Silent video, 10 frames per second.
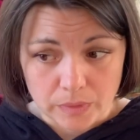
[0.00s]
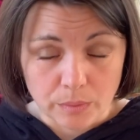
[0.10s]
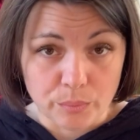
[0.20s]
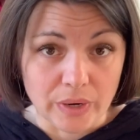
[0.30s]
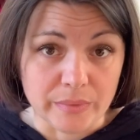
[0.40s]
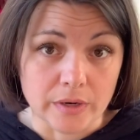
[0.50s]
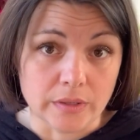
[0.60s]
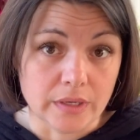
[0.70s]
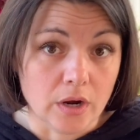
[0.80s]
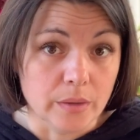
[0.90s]

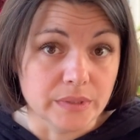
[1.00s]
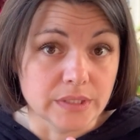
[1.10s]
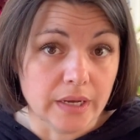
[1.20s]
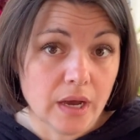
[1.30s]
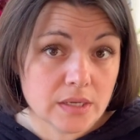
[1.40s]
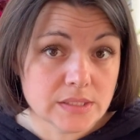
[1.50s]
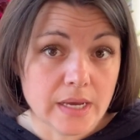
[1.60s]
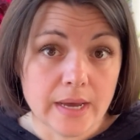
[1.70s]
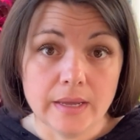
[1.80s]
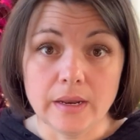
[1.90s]
primarily carbon
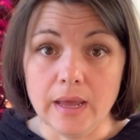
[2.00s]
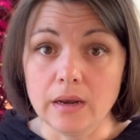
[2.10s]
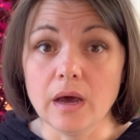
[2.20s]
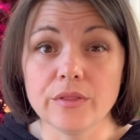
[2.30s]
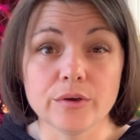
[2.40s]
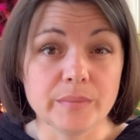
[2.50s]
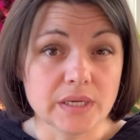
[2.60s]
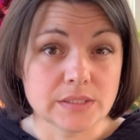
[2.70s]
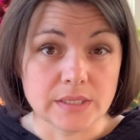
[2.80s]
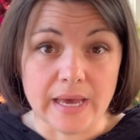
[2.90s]
dioxide and other
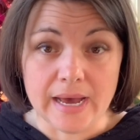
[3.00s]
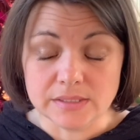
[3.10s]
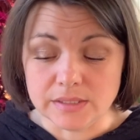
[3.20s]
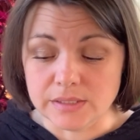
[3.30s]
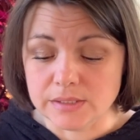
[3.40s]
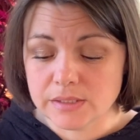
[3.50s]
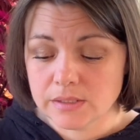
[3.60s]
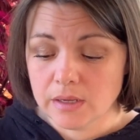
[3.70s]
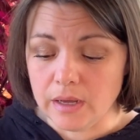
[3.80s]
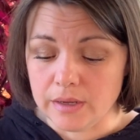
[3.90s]
mixed gases
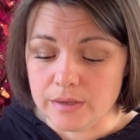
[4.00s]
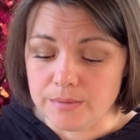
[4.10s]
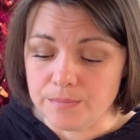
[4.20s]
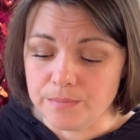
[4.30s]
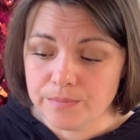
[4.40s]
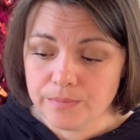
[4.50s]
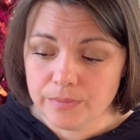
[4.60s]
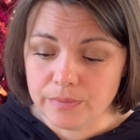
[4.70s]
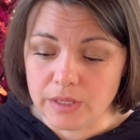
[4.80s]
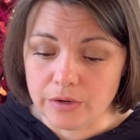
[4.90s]

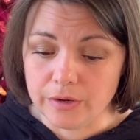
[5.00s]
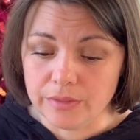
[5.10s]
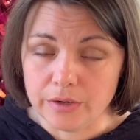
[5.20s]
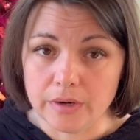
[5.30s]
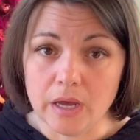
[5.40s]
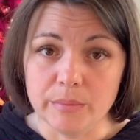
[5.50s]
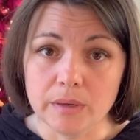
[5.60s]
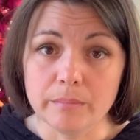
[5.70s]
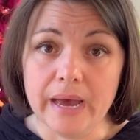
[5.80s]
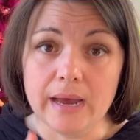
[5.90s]
that are
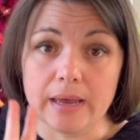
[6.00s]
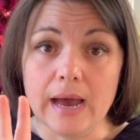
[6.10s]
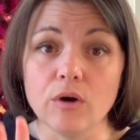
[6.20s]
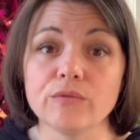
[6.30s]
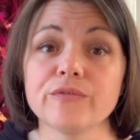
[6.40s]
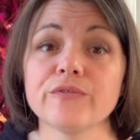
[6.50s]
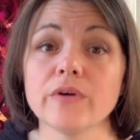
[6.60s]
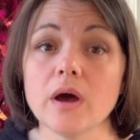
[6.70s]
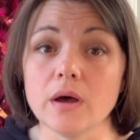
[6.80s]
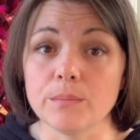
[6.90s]
coming back out
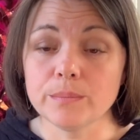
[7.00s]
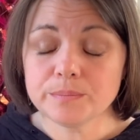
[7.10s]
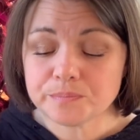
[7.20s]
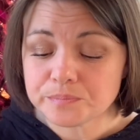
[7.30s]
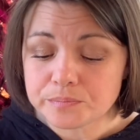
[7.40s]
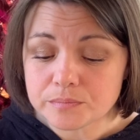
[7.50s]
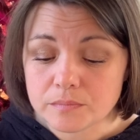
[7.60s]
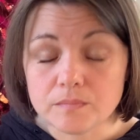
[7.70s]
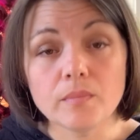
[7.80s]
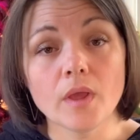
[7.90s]
from
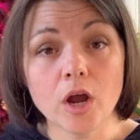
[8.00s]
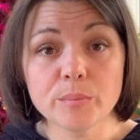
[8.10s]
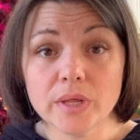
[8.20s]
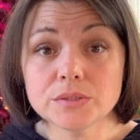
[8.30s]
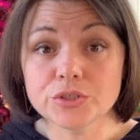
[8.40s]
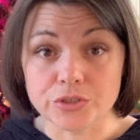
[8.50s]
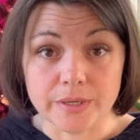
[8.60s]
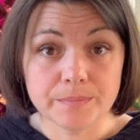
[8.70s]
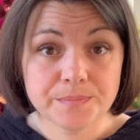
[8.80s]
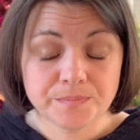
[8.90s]
our
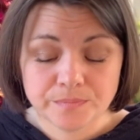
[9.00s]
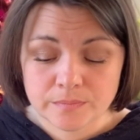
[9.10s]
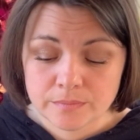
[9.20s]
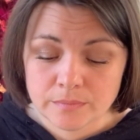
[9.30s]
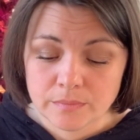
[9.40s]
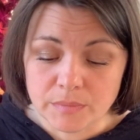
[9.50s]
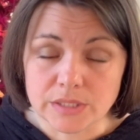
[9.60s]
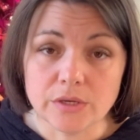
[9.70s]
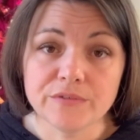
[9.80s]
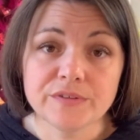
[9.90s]
bloodstream, because
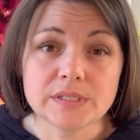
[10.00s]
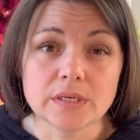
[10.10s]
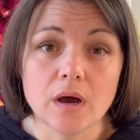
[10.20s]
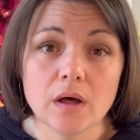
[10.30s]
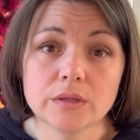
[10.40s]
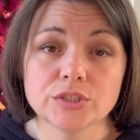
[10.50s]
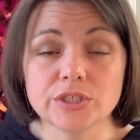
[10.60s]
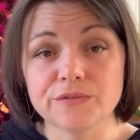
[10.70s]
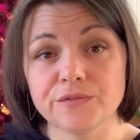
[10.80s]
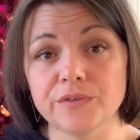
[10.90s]
our physiology
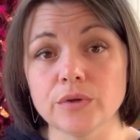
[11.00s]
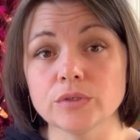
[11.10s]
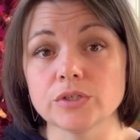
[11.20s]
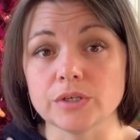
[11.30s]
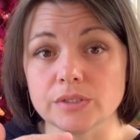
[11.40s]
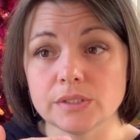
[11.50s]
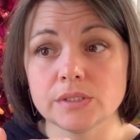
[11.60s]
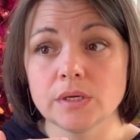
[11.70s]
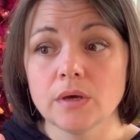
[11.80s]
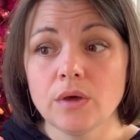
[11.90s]
filters
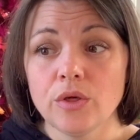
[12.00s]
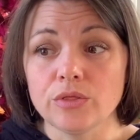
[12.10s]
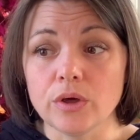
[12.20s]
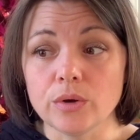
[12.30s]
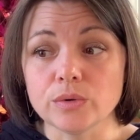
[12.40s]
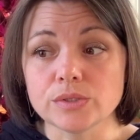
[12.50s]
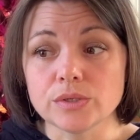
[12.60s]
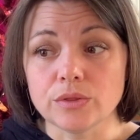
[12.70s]
those